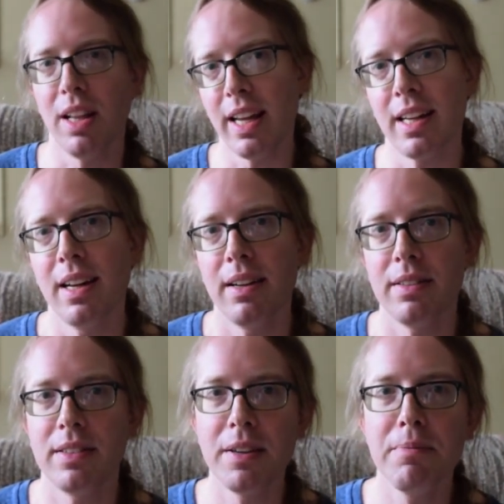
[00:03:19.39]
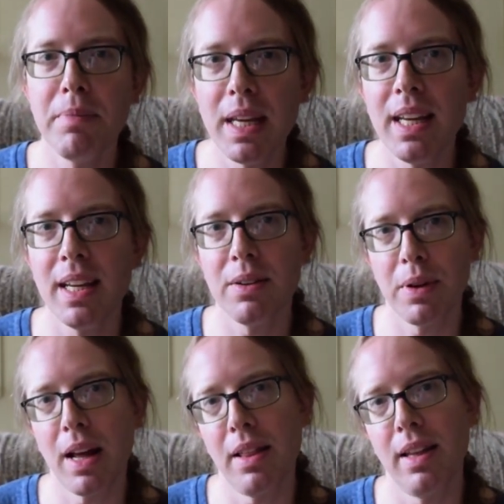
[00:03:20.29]
Like, to me,
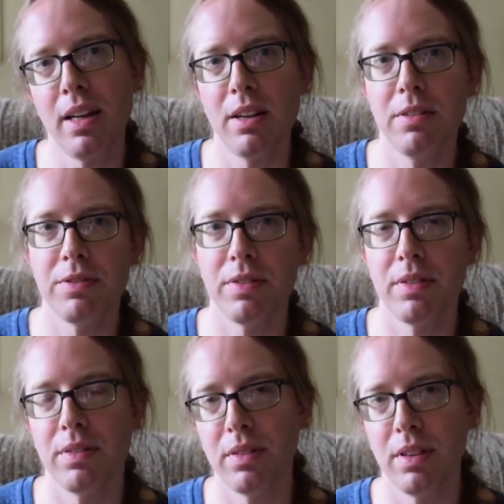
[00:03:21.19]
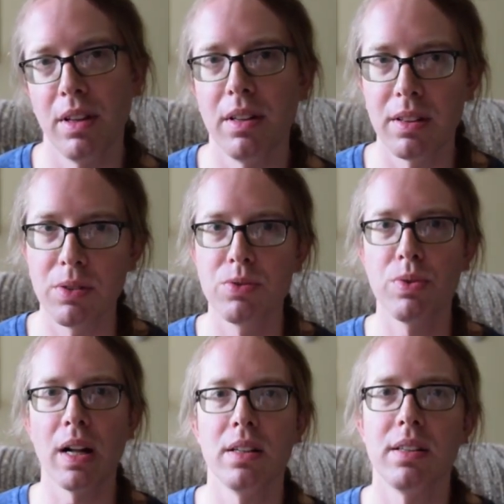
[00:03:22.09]
when I think of the
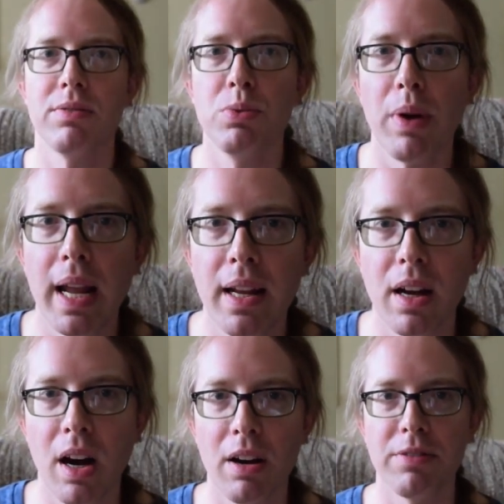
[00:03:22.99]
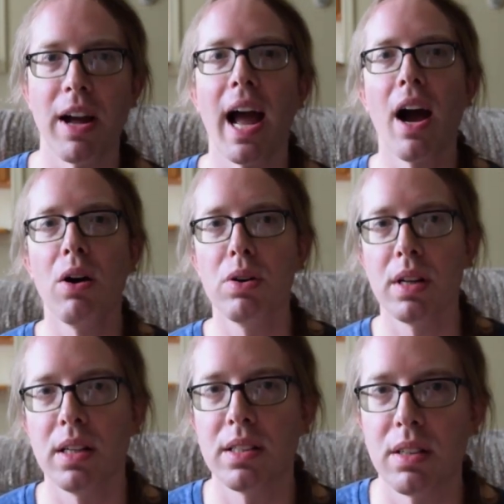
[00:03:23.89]
relative weight of
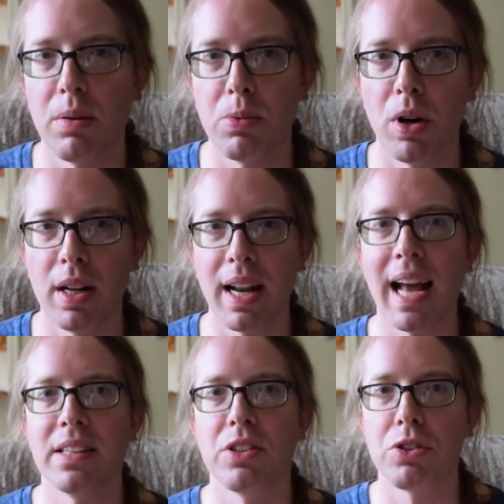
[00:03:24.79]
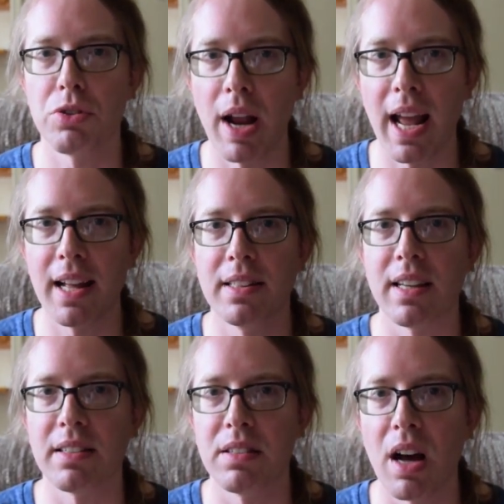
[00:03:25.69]
outing someone as trans,
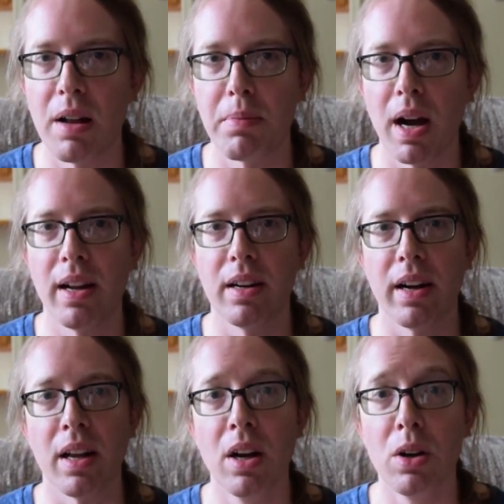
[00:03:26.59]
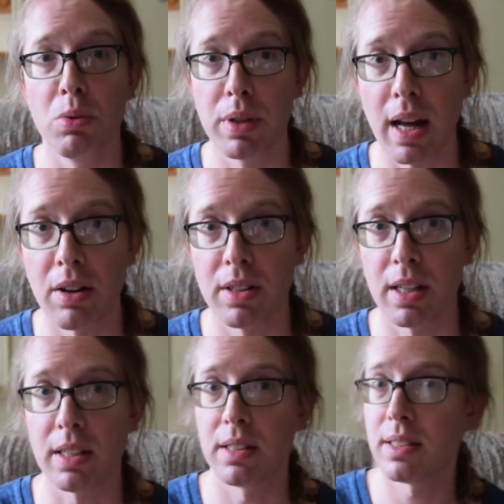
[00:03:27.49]
as non-binary, without their
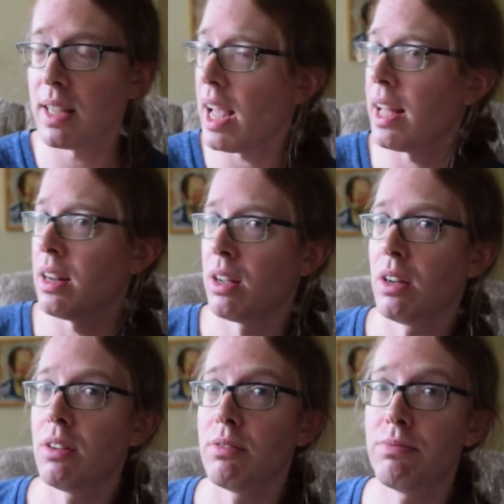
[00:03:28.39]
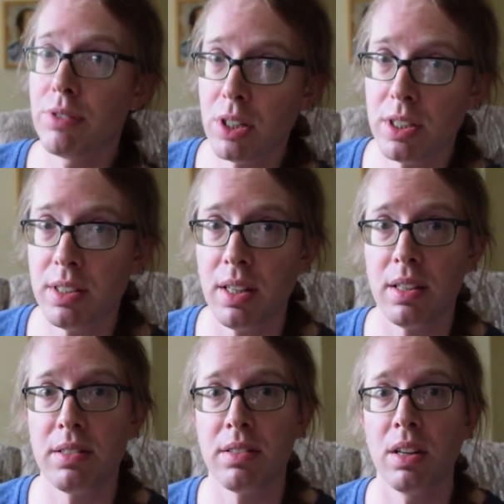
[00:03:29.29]
consent,
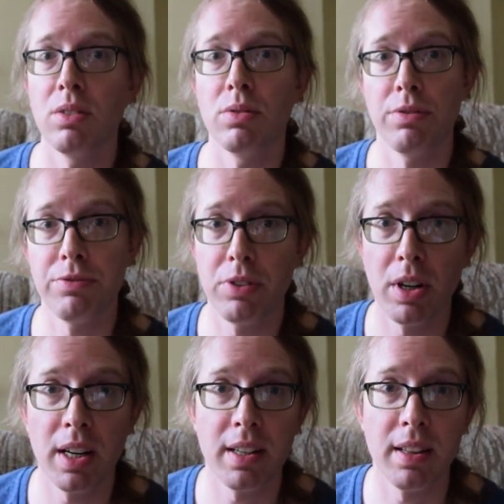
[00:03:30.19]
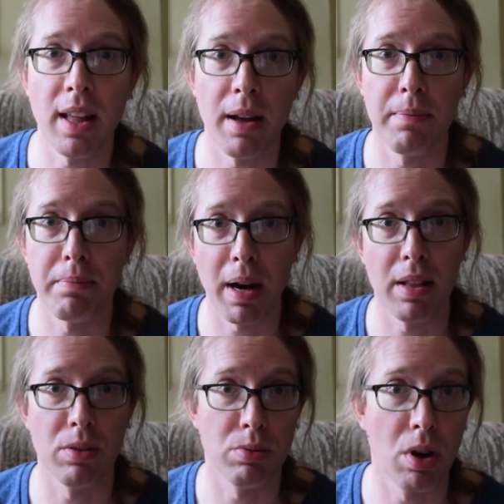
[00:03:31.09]
versus referring to them by
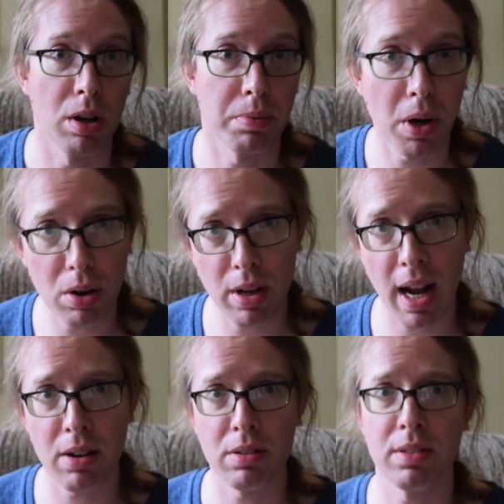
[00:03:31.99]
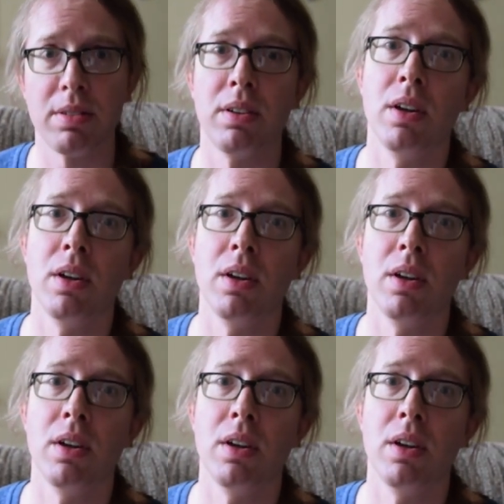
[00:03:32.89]
the wrong pronouns,